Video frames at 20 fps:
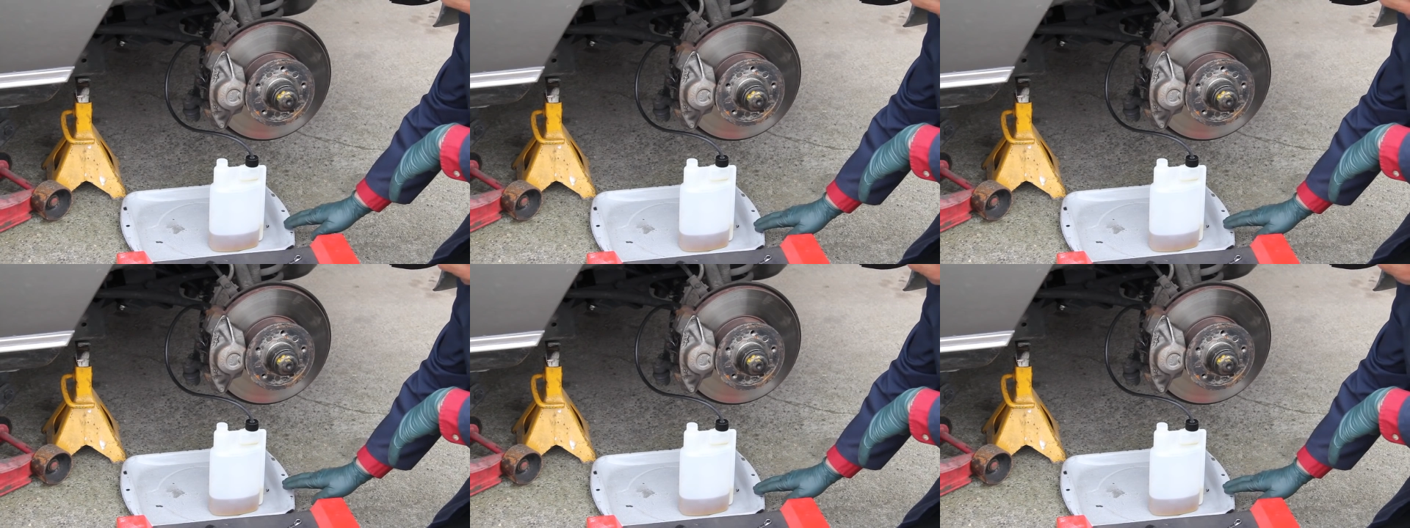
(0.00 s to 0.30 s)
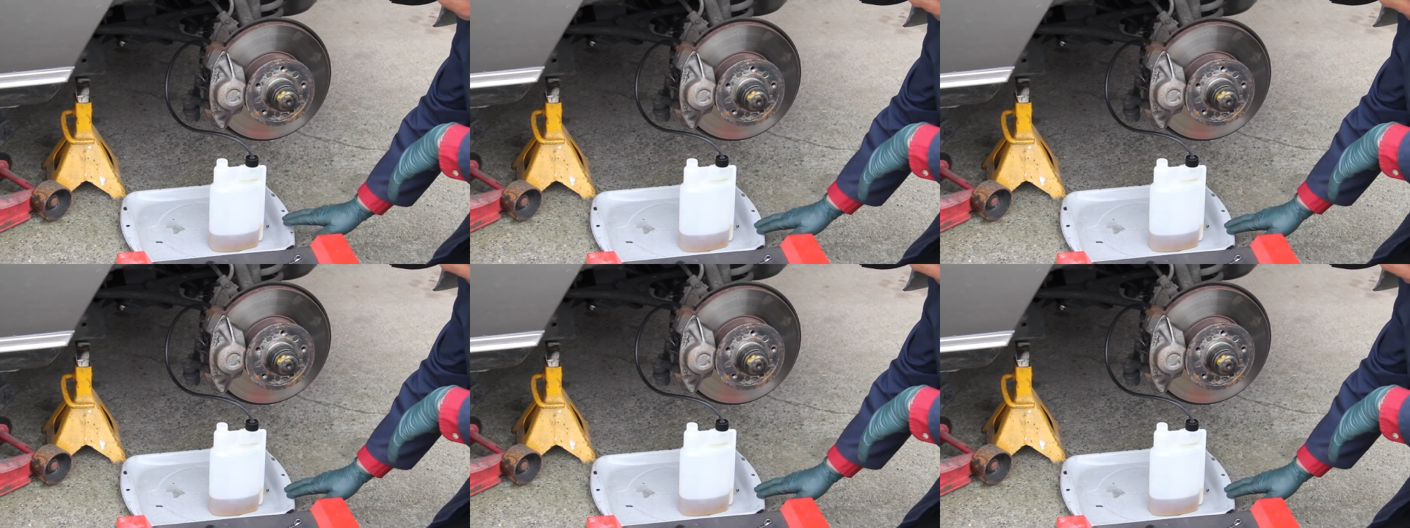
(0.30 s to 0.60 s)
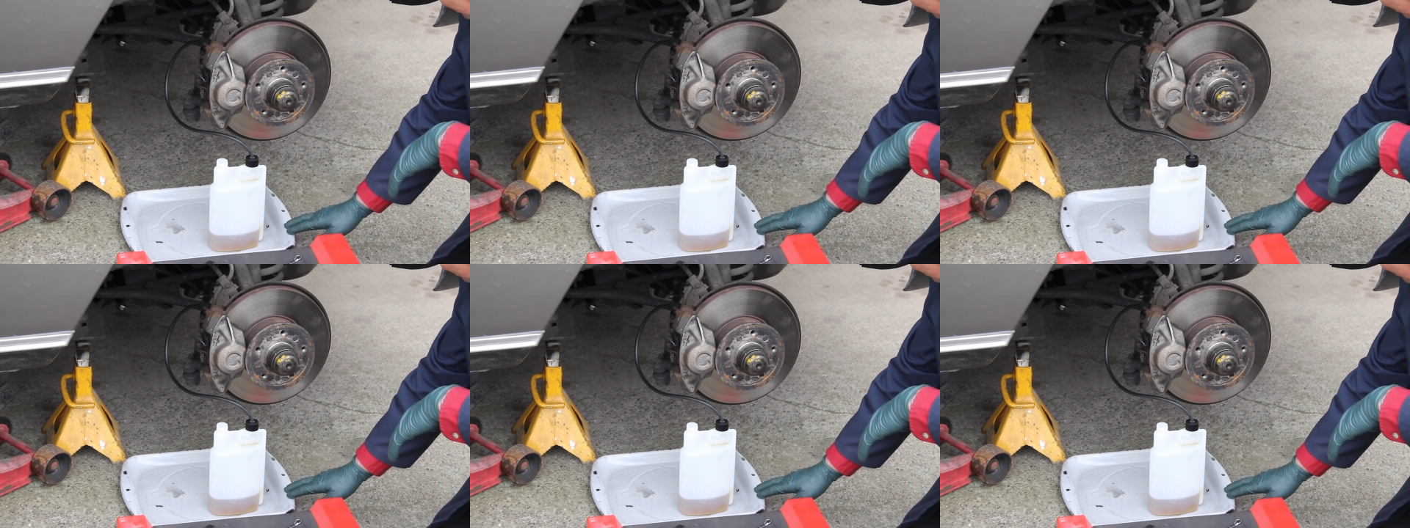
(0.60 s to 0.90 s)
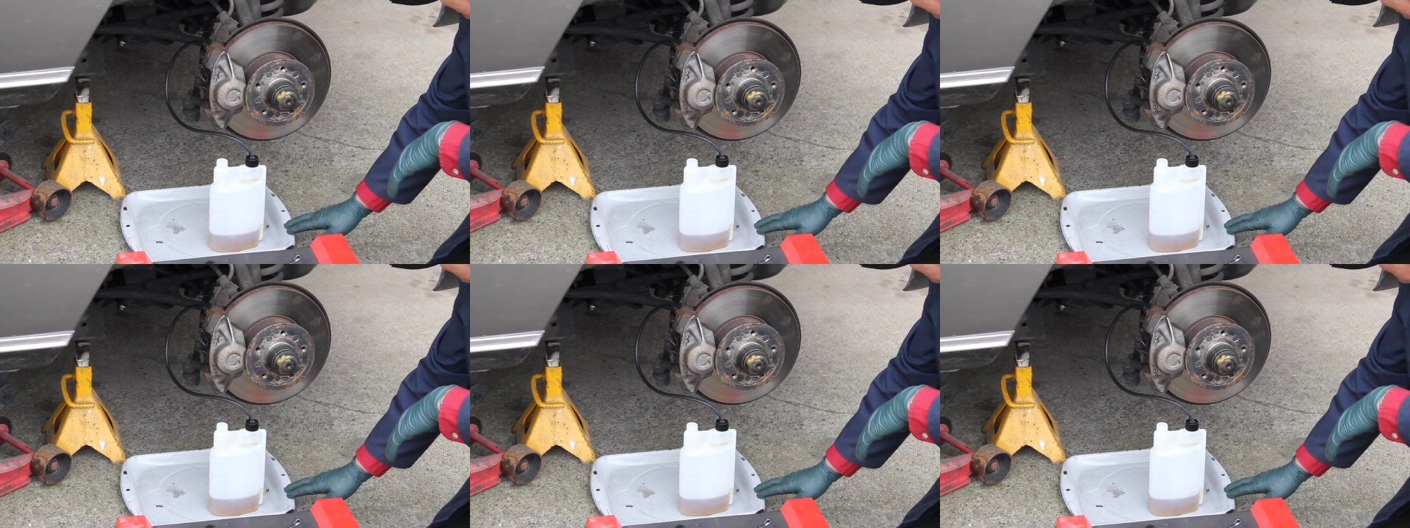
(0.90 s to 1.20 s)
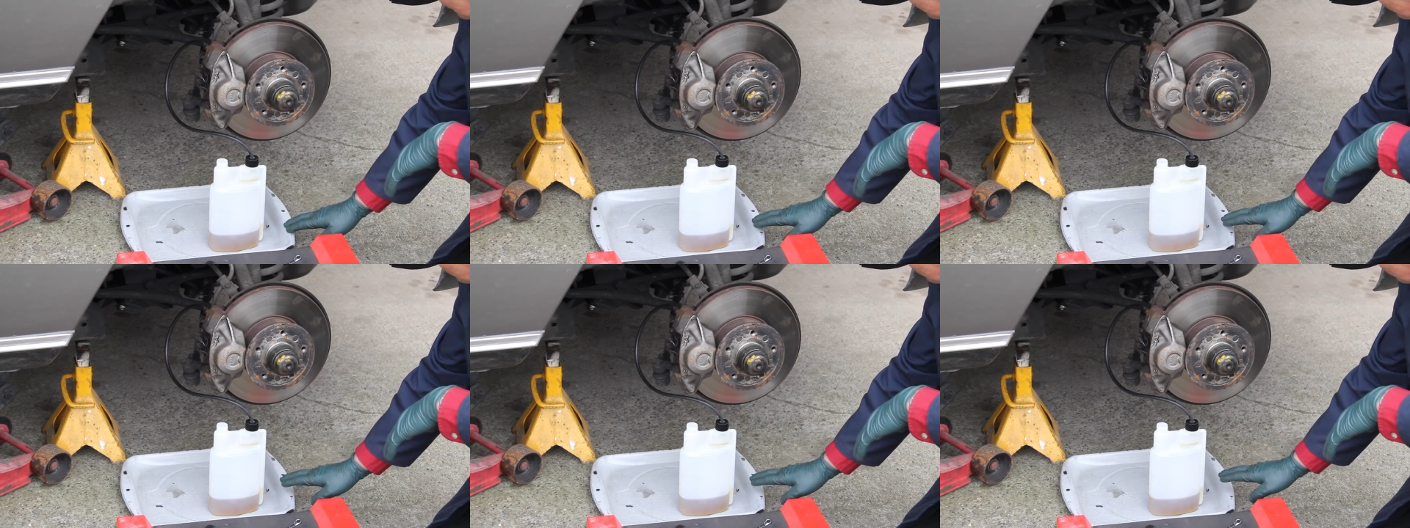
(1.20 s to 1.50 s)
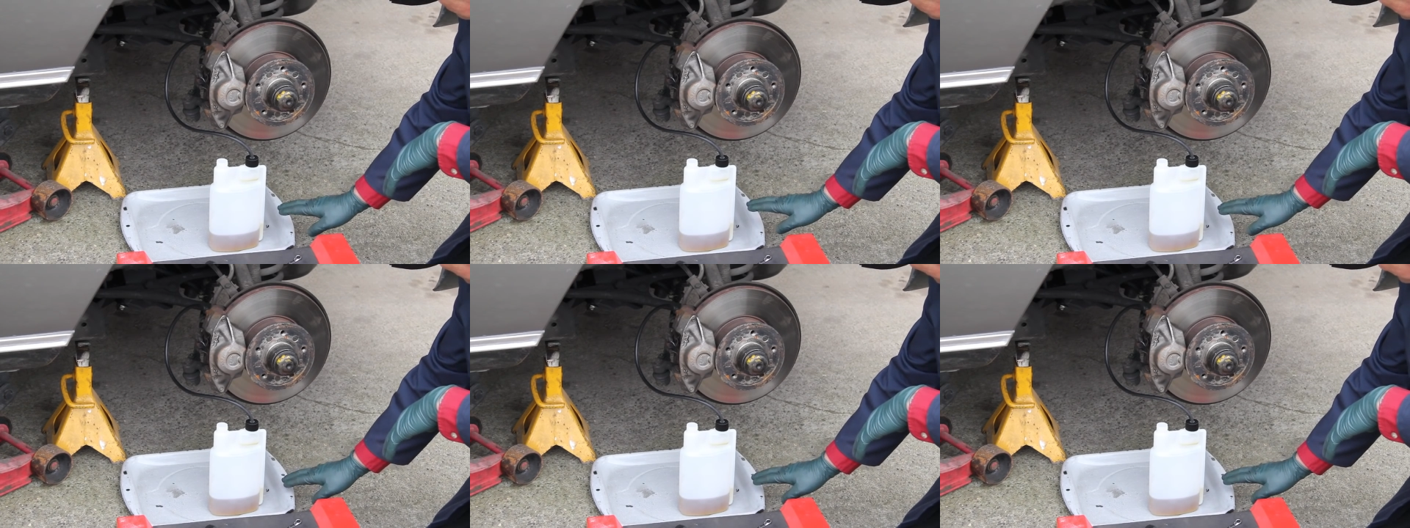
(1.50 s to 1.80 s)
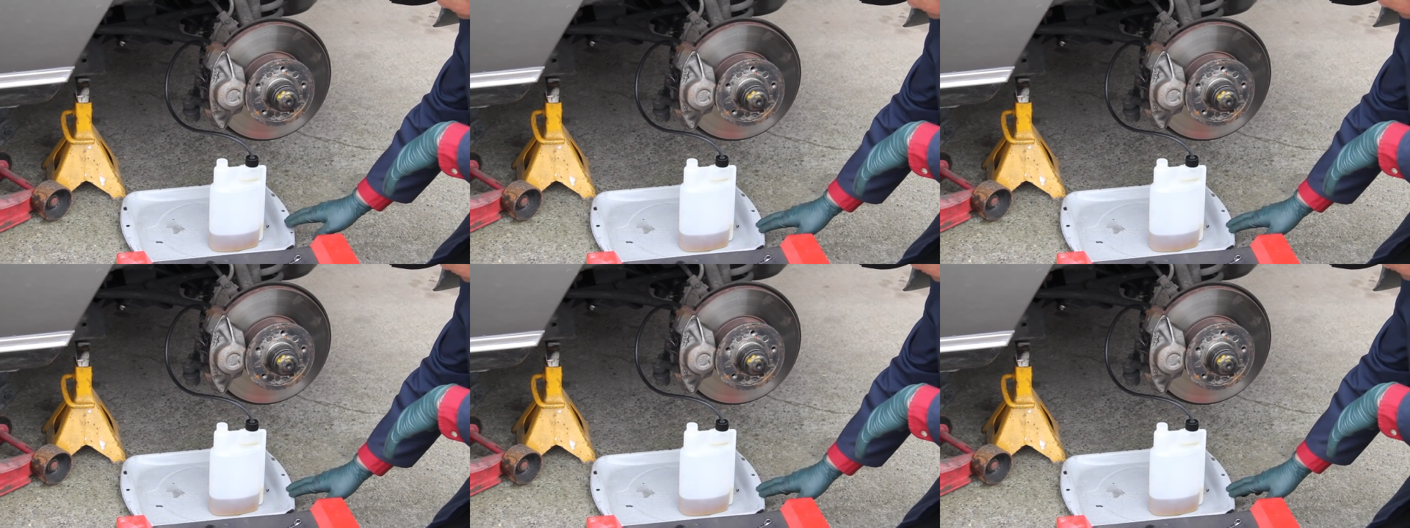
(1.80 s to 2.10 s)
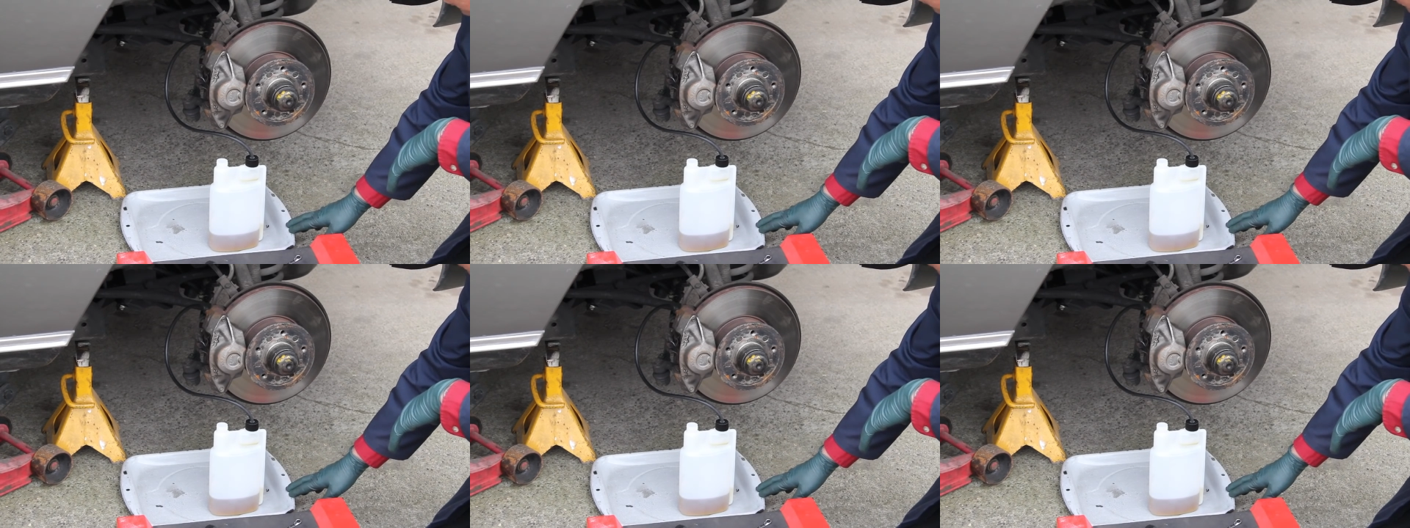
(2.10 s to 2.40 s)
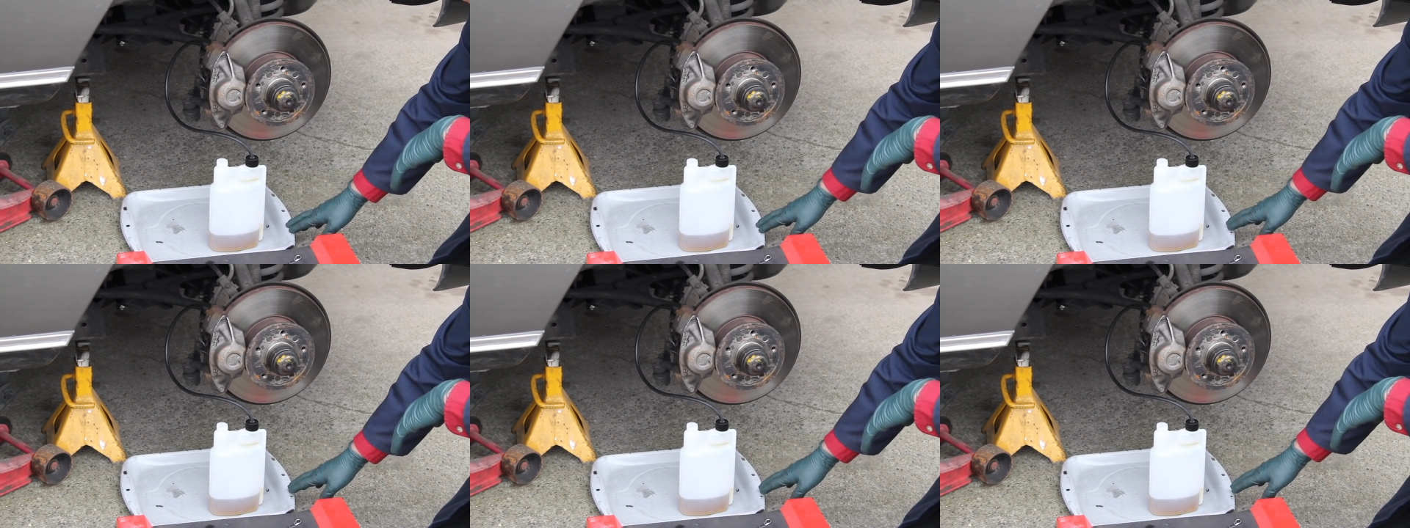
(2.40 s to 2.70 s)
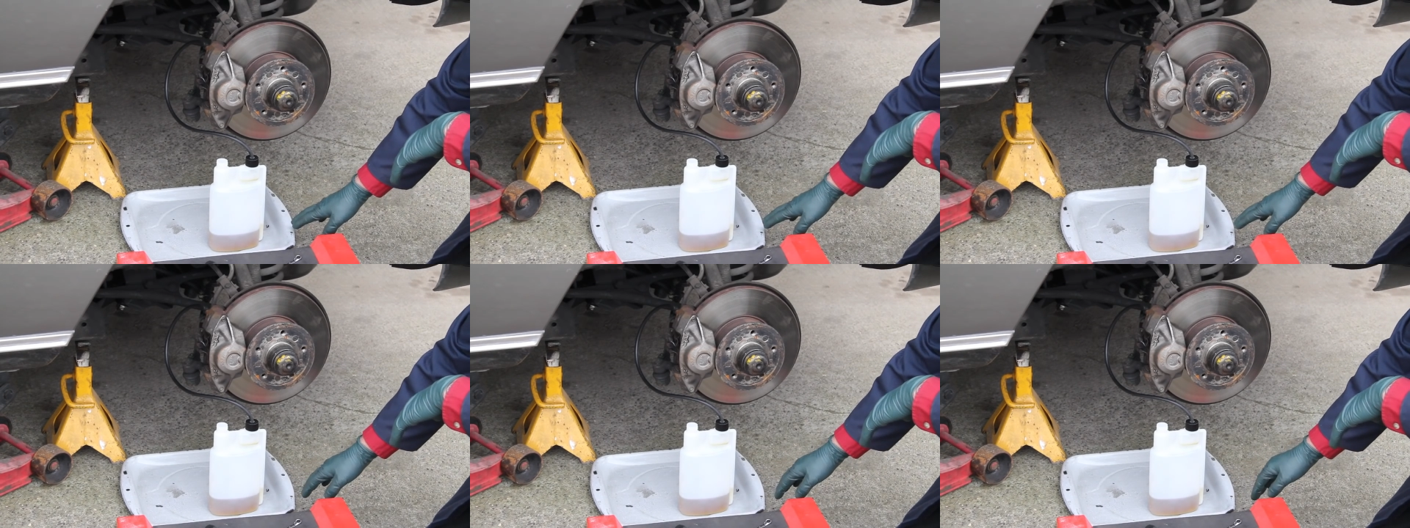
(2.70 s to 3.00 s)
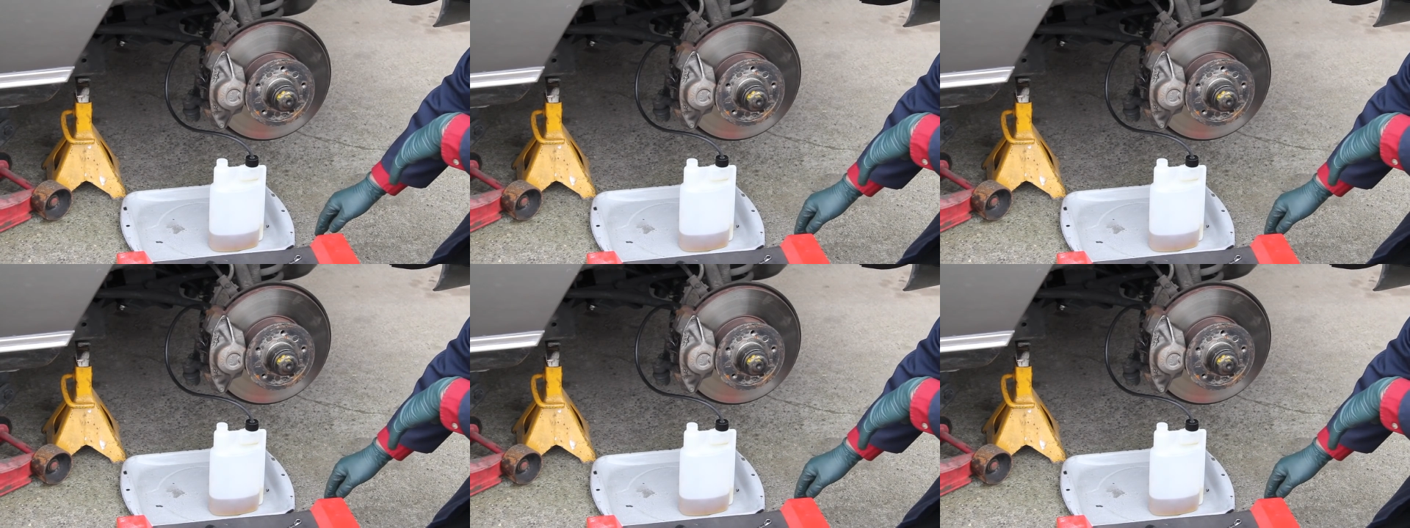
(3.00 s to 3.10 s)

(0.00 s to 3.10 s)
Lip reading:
(no speaker visible)